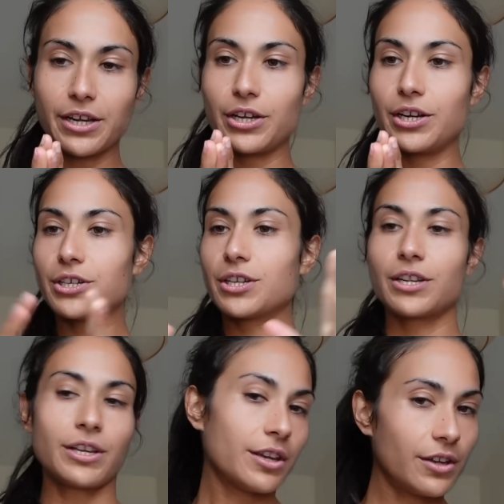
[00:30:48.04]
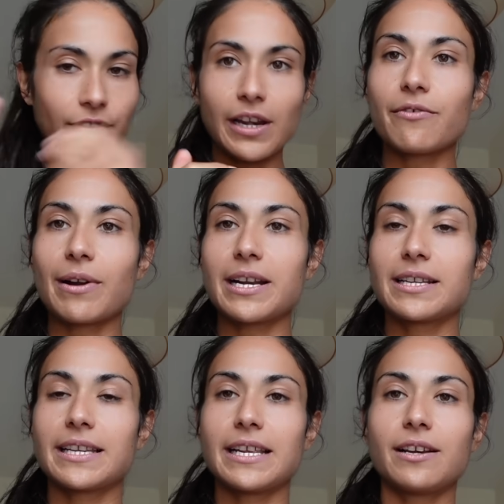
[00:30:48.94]
good, feeling ready
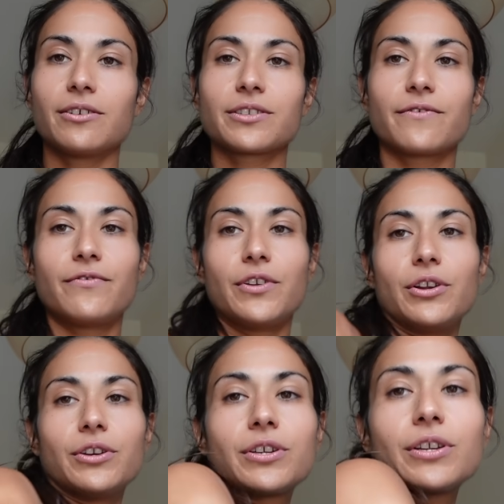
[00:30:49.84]
to eat lots of food.